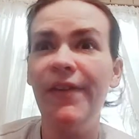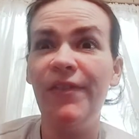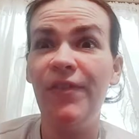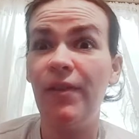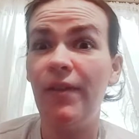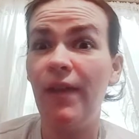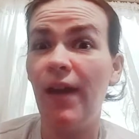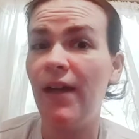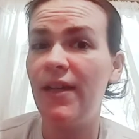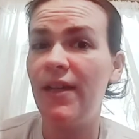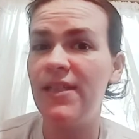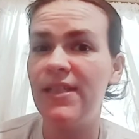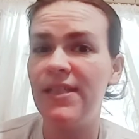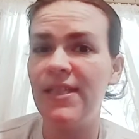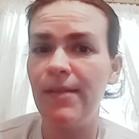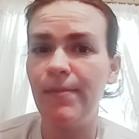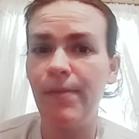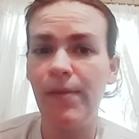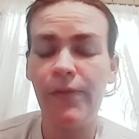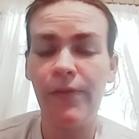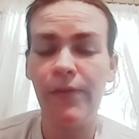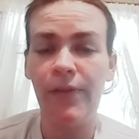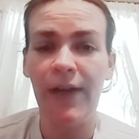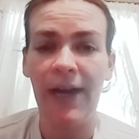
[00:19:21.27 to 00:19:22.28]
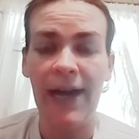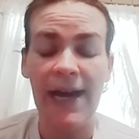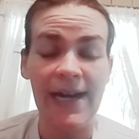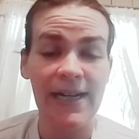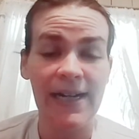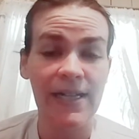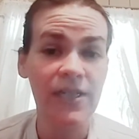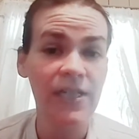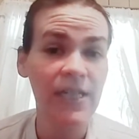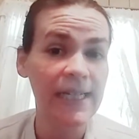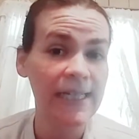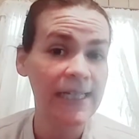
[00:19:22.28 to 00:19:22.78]
If you'd like to see me
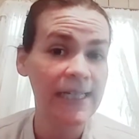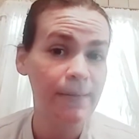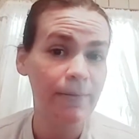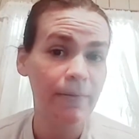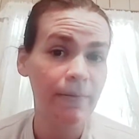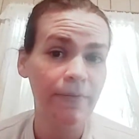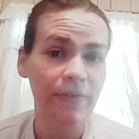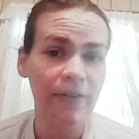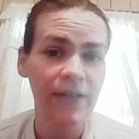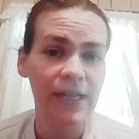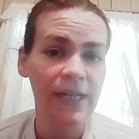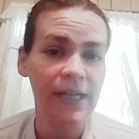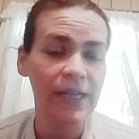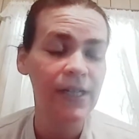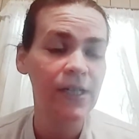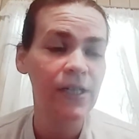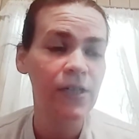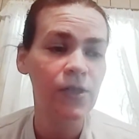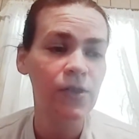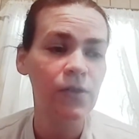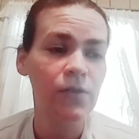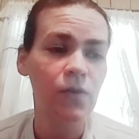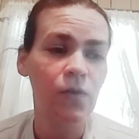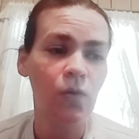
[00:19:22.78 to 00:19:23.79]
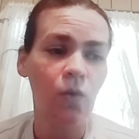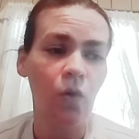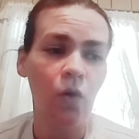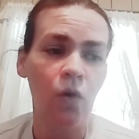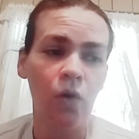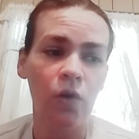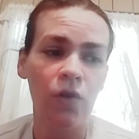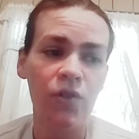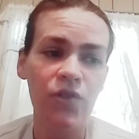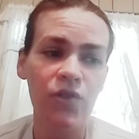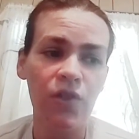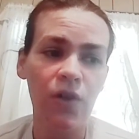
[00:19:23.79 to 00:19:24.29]
react to any type of video
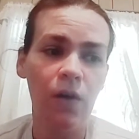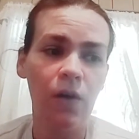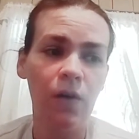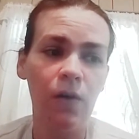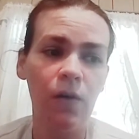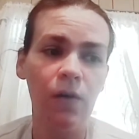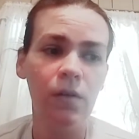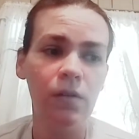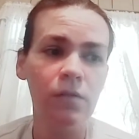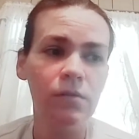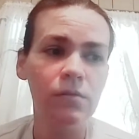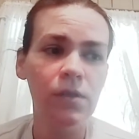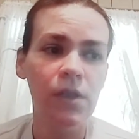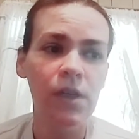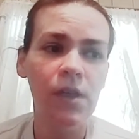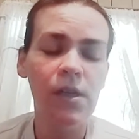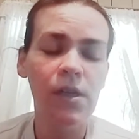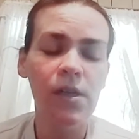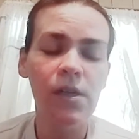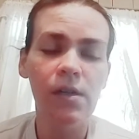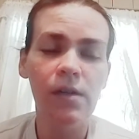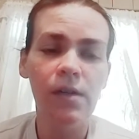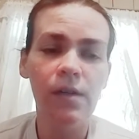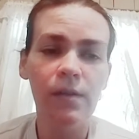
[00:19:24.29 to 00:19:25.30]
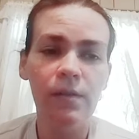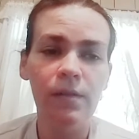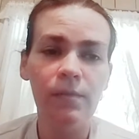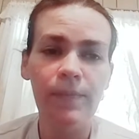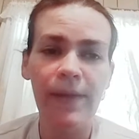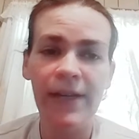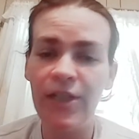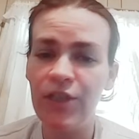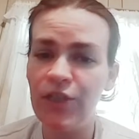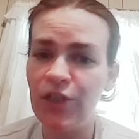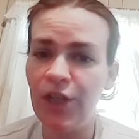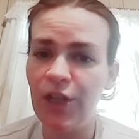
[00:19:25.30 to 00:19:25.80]
or song,
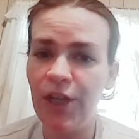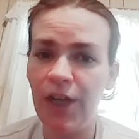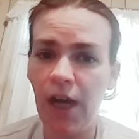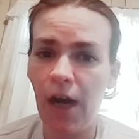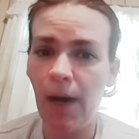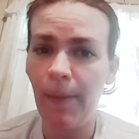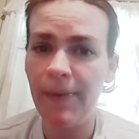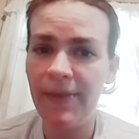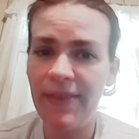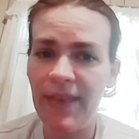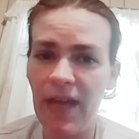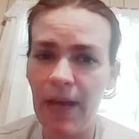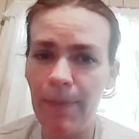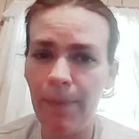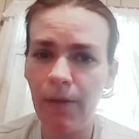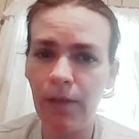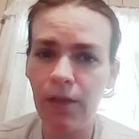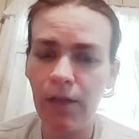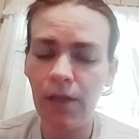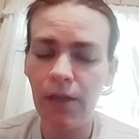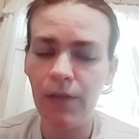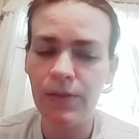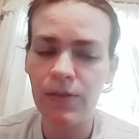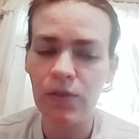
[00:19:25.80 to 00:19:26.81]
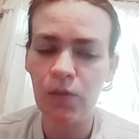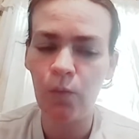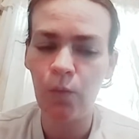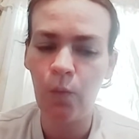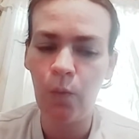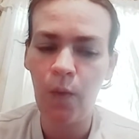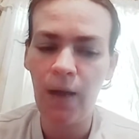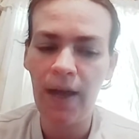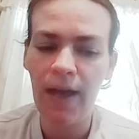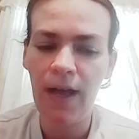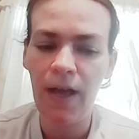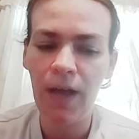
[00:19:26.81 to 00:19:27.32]
make sure you comment that below as
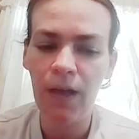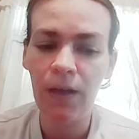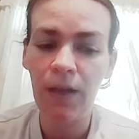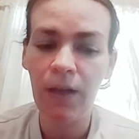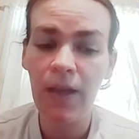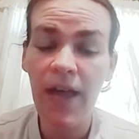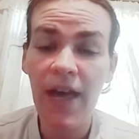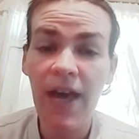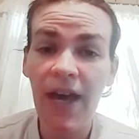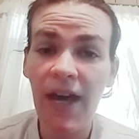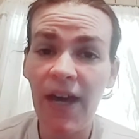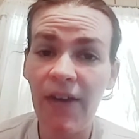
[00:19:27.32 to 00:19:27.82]
well.